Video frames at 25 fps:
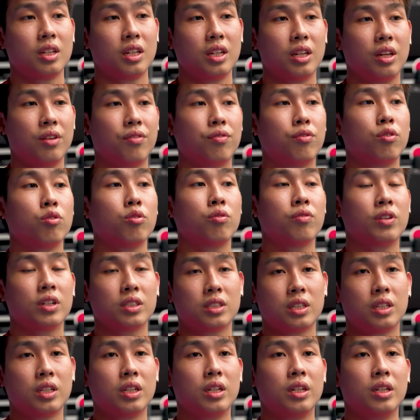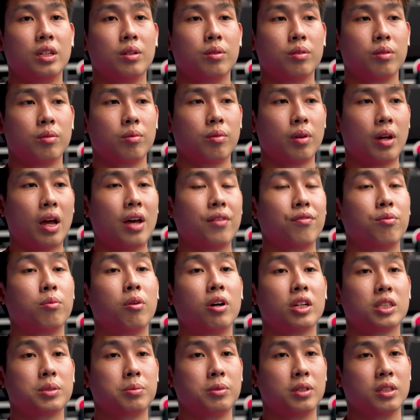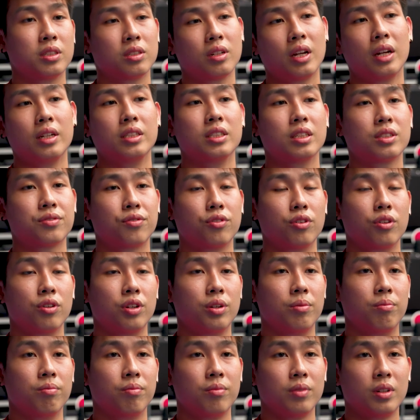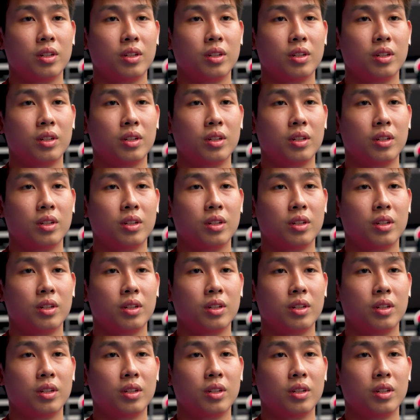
he flew first, he have more experience, so I just follow him.